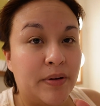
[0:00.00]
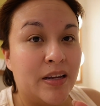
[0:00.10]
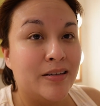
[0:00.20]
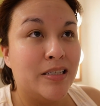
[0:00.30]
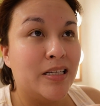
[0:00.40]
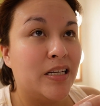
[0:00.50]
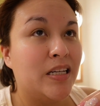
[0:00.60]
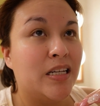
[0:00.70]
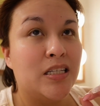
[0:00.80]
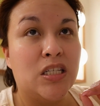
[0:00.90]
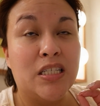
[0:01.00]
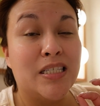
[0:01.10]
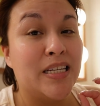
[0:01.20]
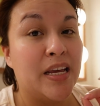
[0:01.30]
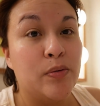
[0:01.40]
And
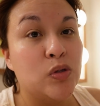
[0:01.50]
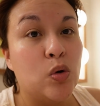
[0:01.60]
today was